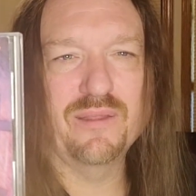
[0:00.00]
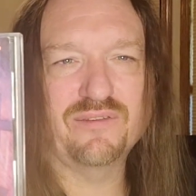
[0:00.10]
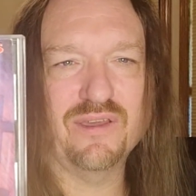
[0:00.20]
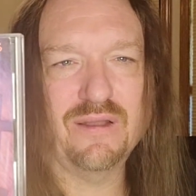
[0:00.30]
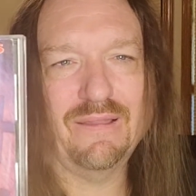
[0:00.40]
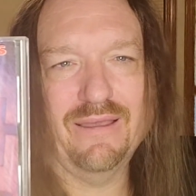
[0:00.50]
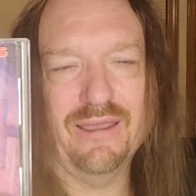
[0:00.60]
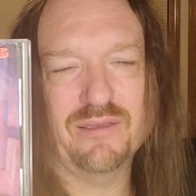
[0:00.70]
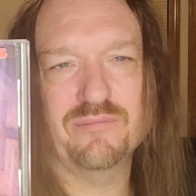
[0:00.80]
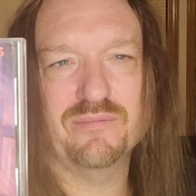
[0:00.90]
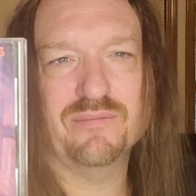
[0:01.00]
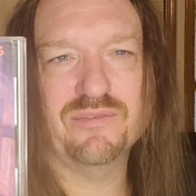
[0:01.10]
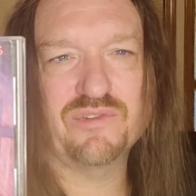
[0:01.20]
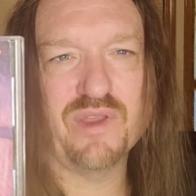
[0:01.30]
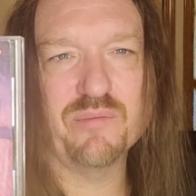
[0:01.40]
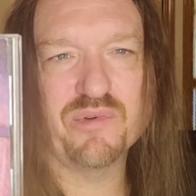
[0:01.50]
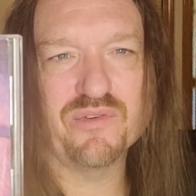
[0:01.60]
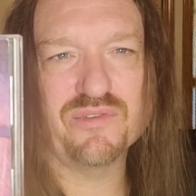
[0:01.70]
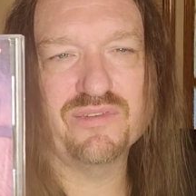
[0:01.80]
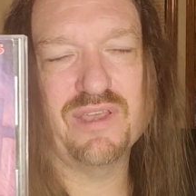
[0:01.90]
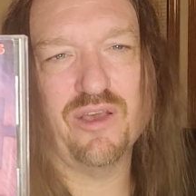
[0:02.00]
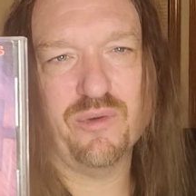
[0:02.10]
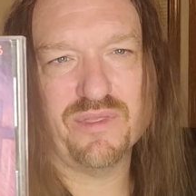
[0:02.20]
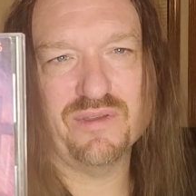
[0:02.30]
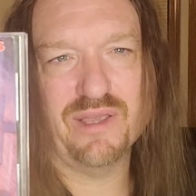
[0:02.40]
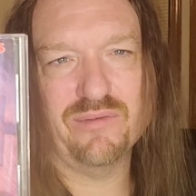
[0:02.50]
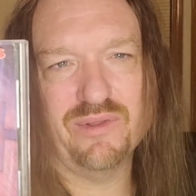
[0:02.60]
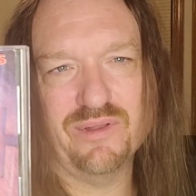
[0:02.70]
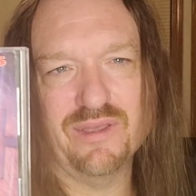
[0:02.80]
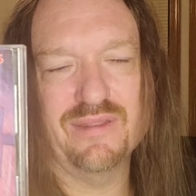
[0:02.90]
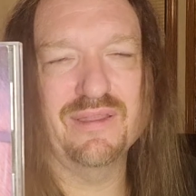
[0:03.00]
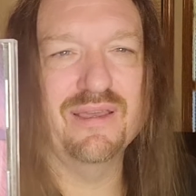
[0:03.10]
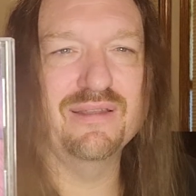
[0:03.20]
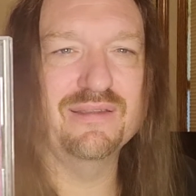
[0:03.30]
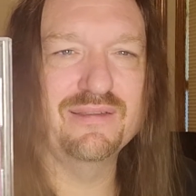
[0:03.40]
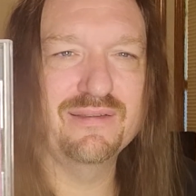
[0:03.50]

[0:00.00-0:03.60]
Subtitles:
kind of like Stryper's To Hell with the Devil, and then